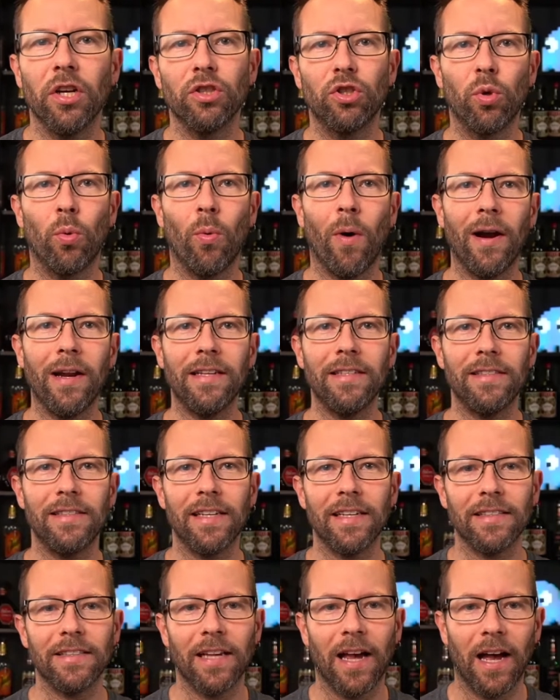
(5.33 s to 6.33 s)

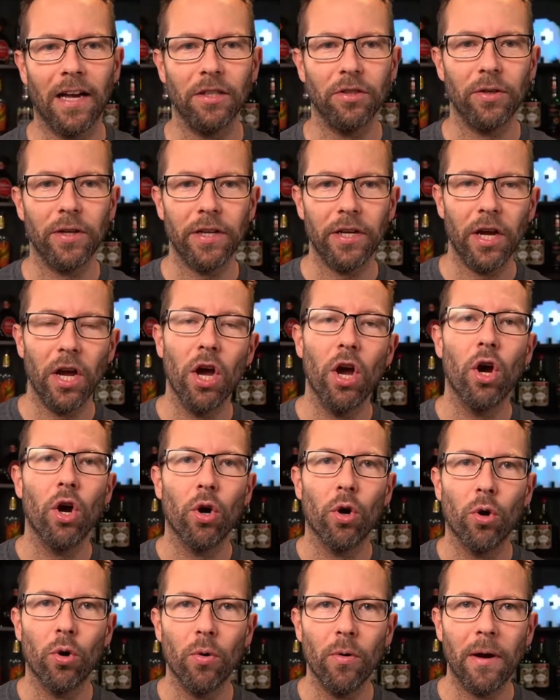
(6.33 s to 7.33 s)
2600.
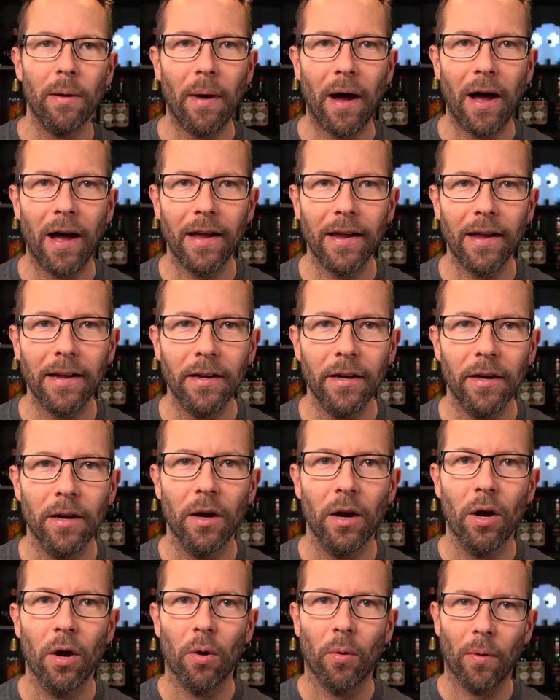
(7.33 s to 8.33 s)
Who am I?
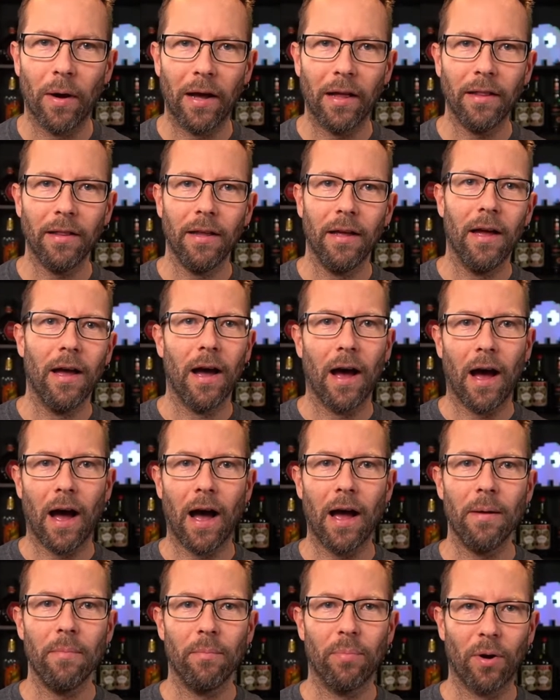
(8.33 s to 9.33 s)
Well,
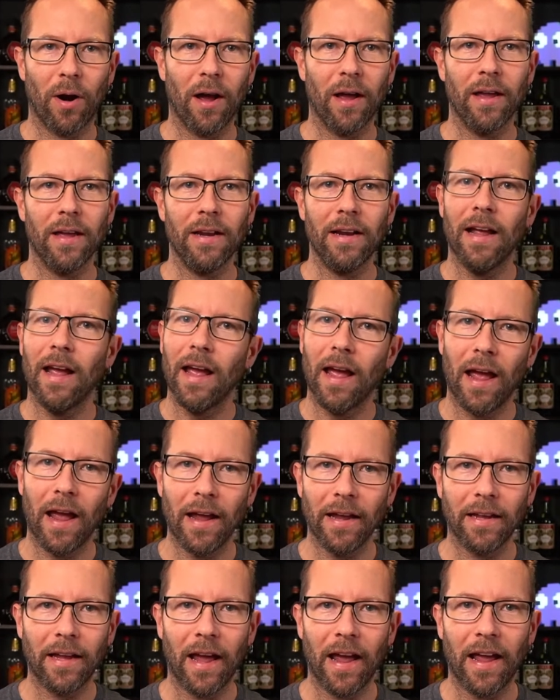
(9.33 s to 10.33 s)
I'm Brian,
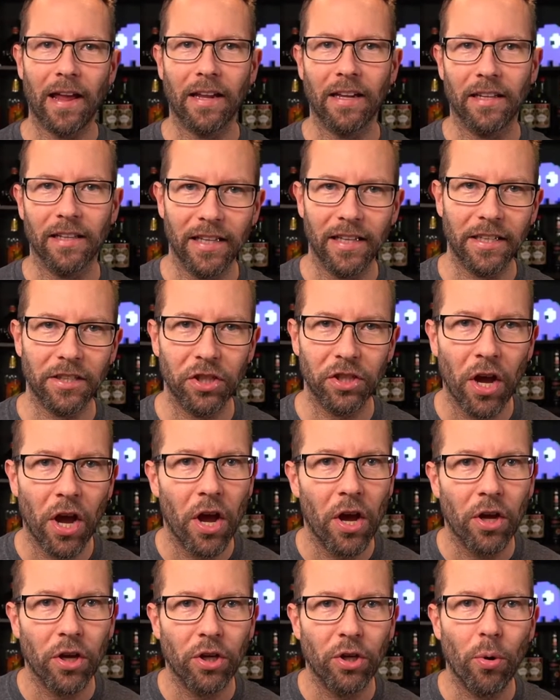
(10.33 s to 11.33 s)
aka Glitch,
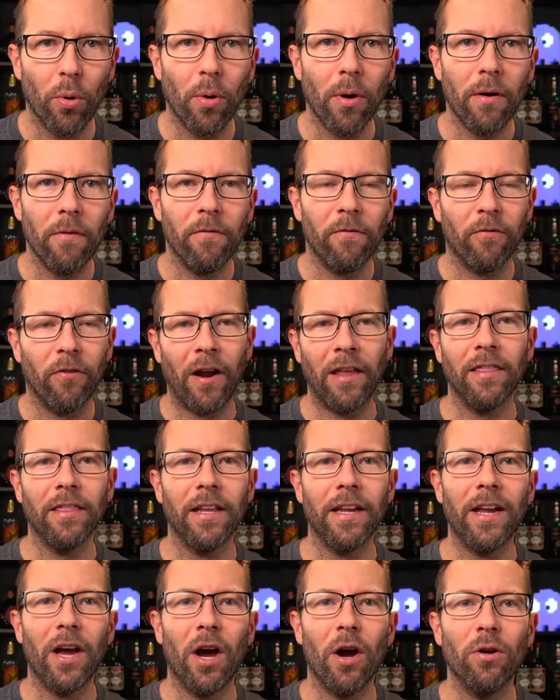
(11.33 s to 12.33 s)
your
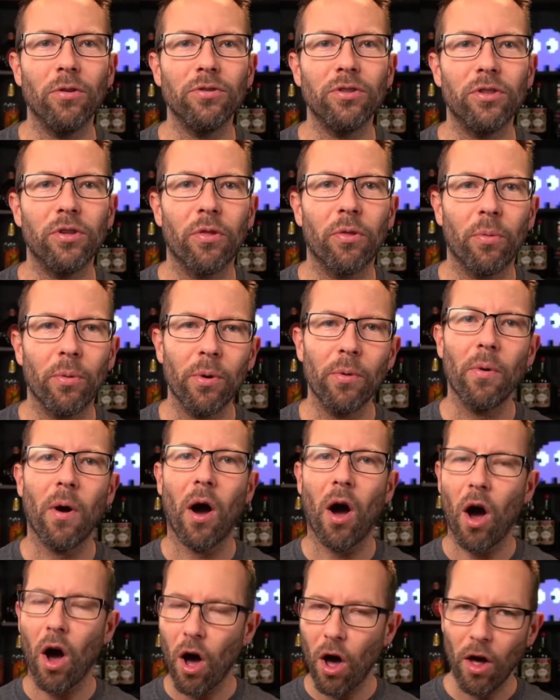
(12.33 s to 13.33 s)
friendly host through
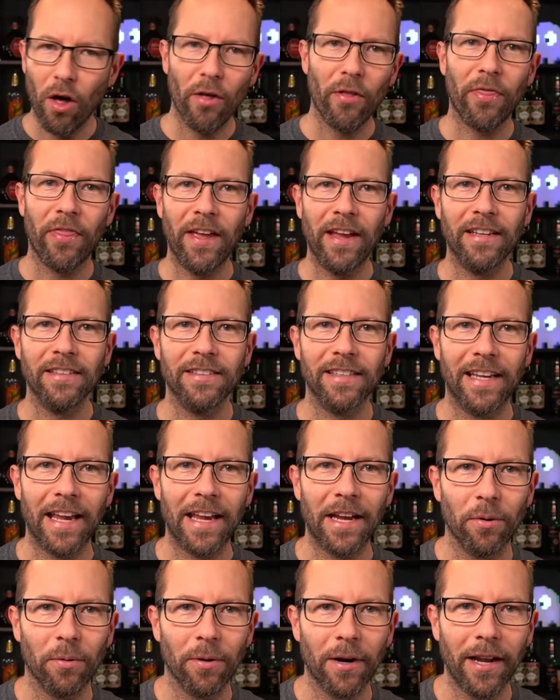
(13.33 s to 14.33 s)
all things
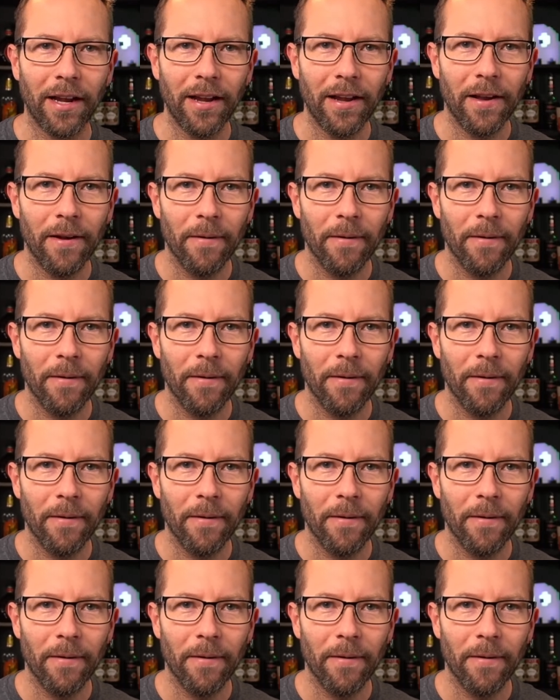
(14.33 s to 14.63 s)
geekery.